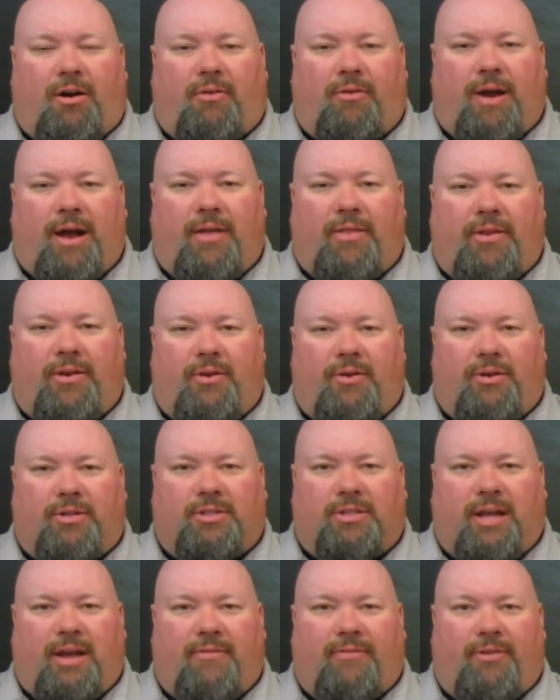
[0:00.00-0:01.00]
around the
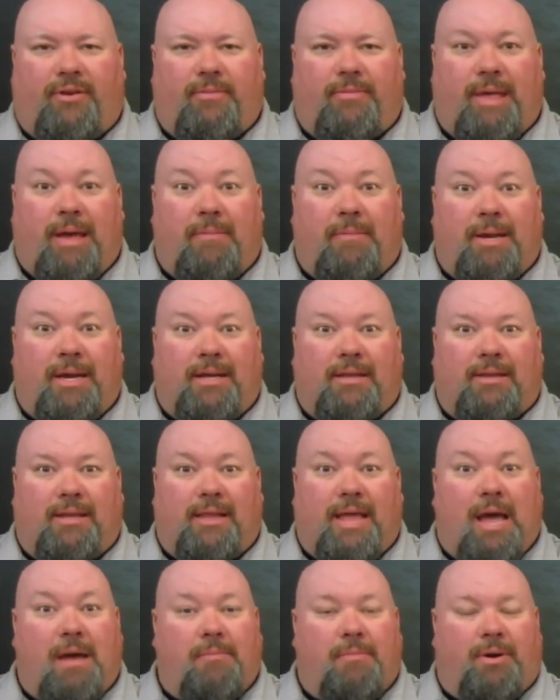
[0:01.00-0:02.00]
Nordschleife loop, that being the
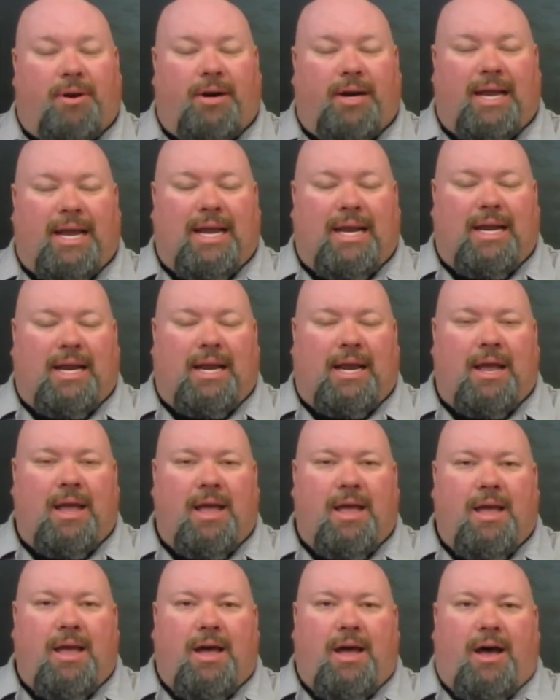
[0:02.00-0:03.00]
Lamborghini
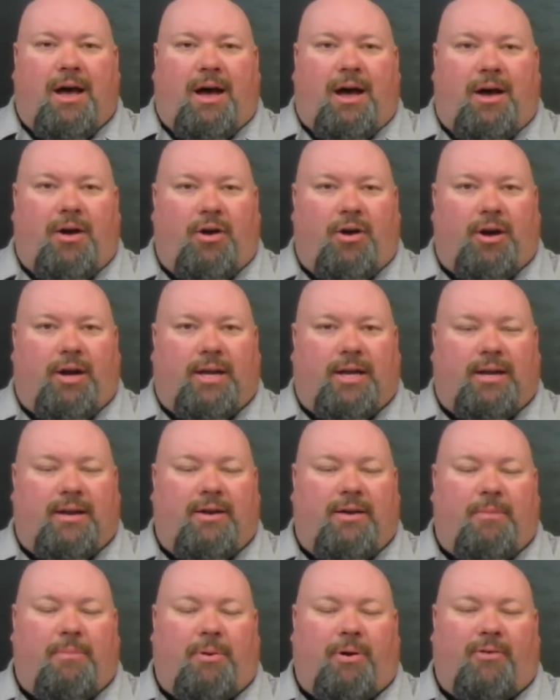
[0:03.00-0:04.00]

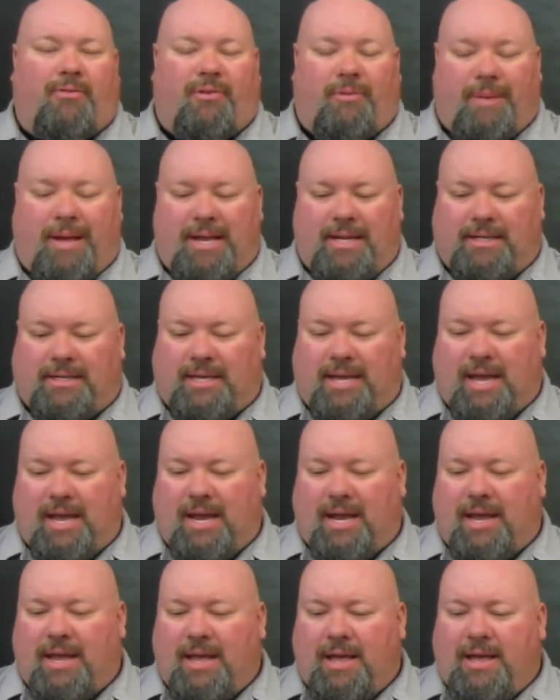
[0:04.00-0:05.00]
Hurricane
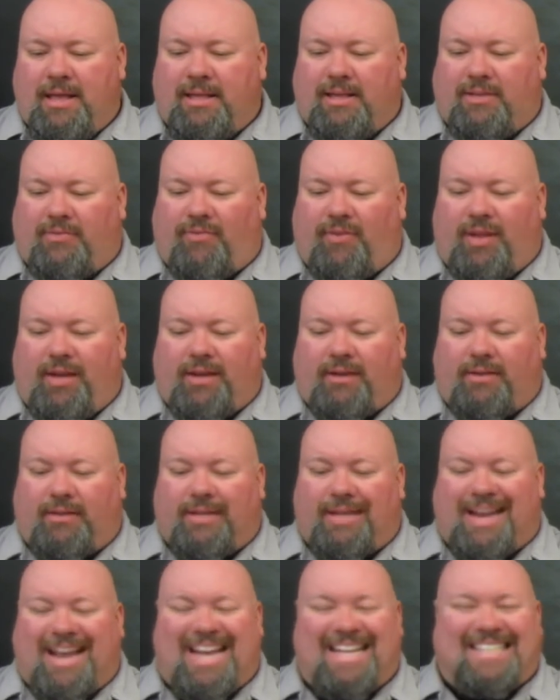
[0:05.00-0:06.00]
Performante. This vehicle
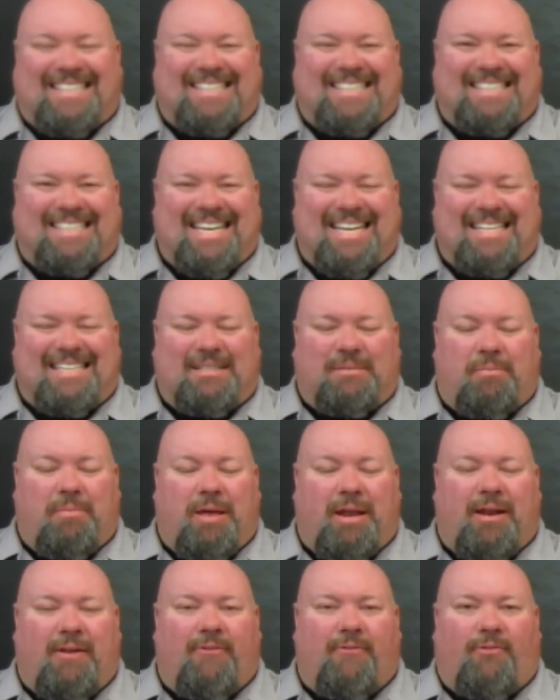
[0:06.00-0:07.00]
did a 6
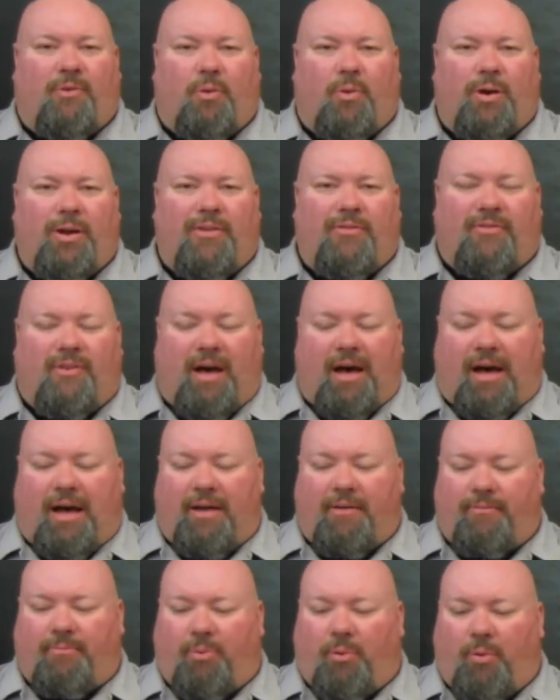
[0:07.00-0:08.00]
minute
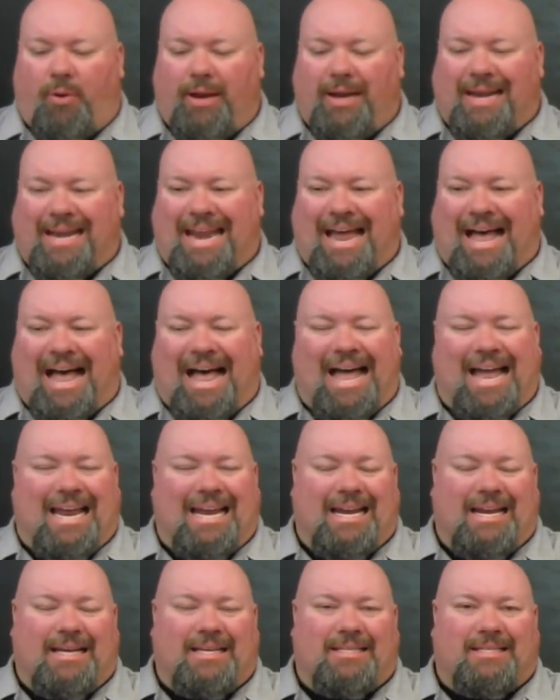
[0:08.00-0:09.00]

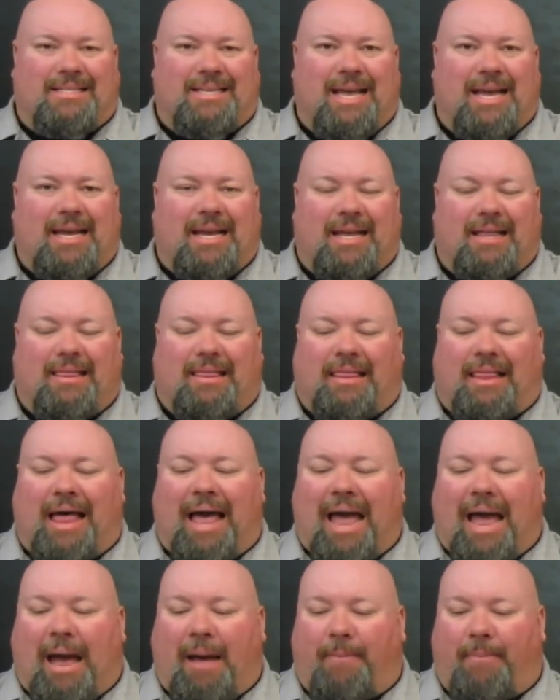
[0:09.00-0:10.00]
45.9 second
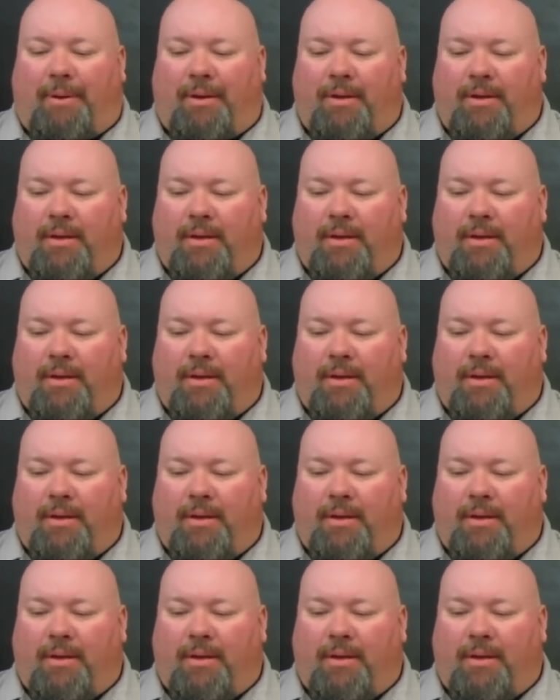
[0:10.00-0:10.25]
lap,